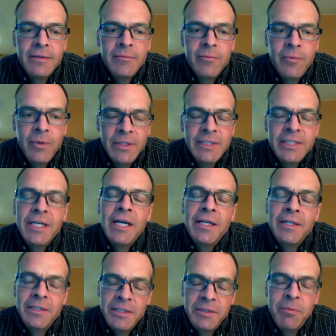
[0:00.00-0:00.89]
once
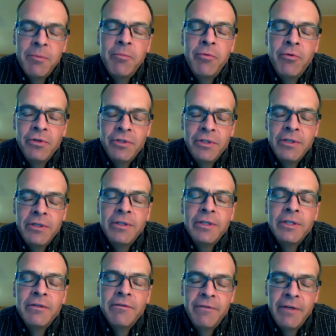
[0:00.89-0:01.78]
again
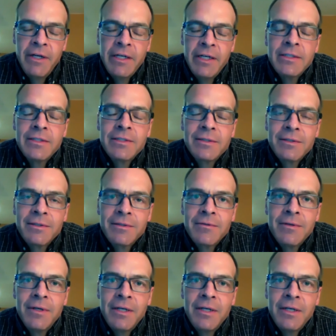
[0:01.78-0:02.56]
disproportionately affects,